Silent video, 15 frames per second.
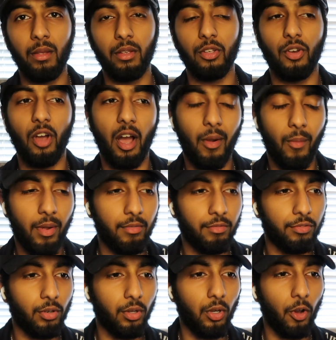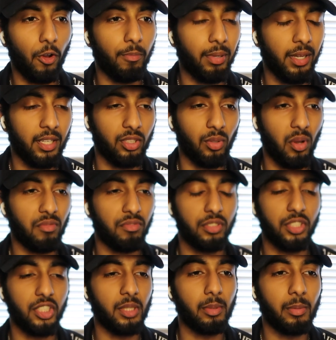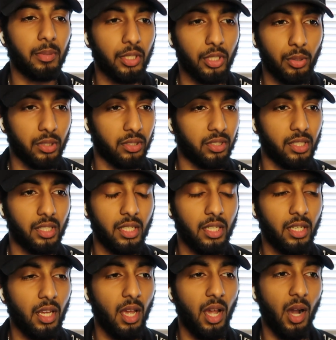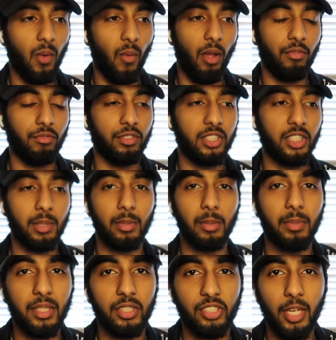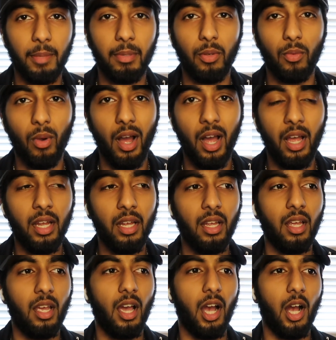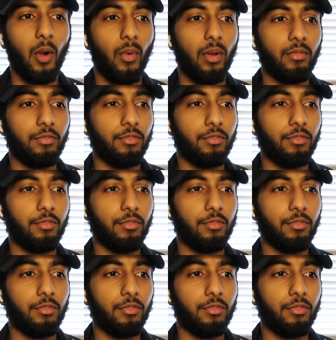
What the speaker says: I went through a lot of pairs. I went through GBP USD, I went through GBP JPY, I went